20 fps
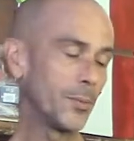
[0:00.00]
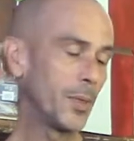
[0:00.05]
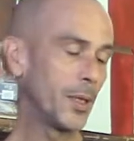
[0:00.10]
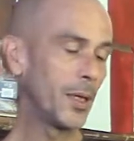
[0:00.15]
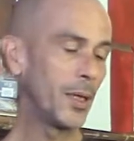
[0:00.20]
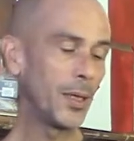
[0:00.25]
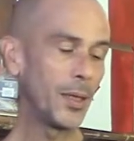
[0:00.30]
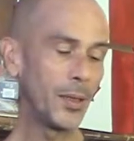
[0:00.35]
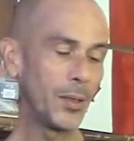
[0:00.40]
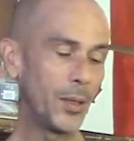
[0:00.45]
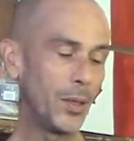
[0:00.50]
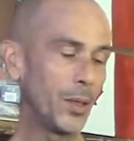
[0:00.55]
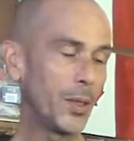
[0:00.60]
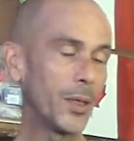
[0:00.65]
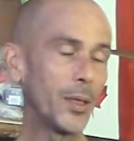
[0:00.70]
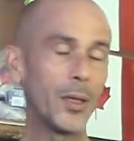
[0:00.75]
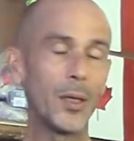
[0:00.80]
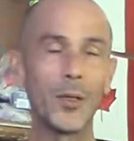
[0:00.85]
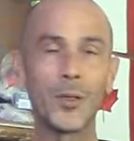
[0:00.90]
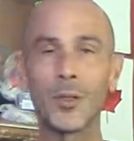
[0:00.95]
And you can
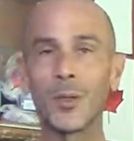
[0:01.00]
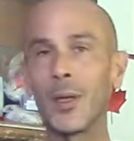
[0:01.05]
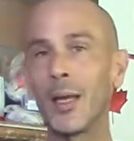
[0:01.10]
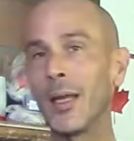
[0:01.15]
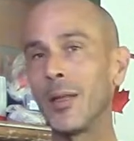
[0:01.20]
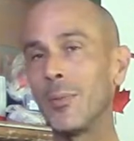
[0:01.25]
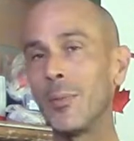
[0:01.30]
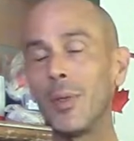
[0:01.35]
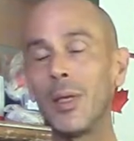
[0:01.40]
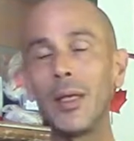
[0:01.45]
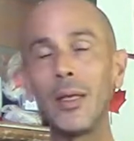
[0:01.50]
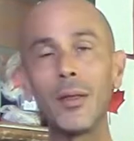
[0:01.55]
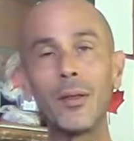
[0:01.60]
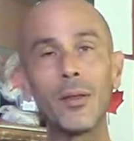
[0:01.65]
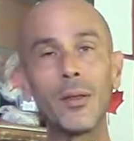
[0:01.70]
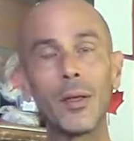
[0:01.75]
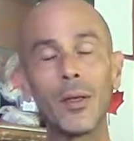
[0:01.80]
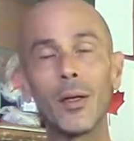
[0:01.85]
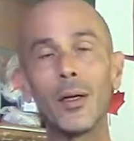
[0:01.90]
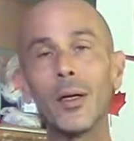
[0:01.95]
also add meat,
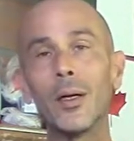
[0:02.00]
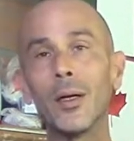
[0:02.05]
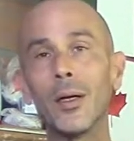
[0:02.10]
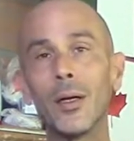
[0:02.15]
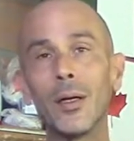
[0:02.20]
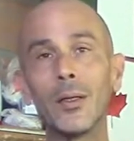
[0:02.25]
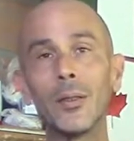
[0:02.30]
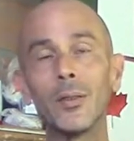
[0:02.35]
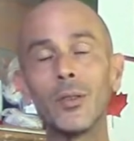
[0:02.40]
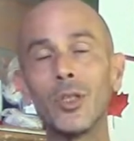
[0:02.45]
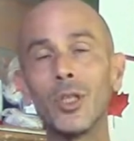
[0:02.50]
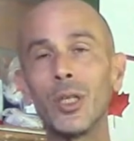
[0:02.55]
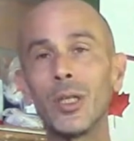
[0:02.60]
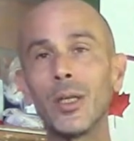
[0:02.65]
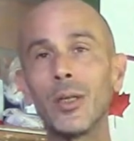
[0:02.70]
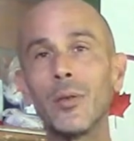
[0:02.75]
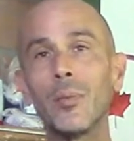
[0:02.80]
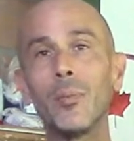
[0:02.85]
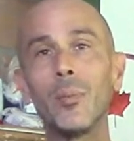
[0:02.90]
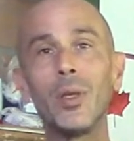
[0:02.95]

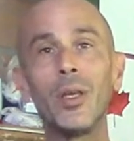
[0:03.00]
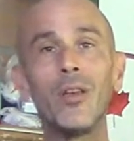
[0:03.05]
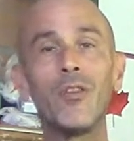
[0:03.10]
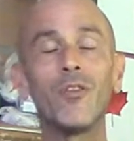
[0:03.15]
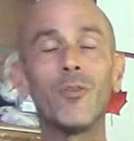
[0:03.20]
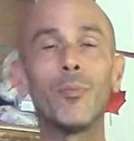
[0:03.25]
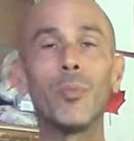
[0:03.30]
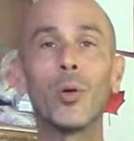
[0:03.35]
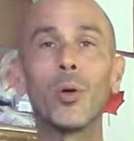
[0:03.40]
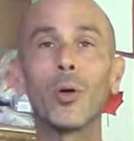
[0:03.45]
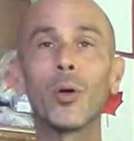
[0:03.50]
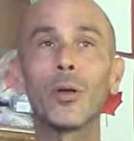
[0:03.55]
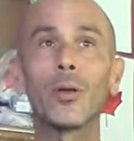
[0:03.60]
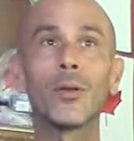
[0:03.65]
chicken, beef, pork.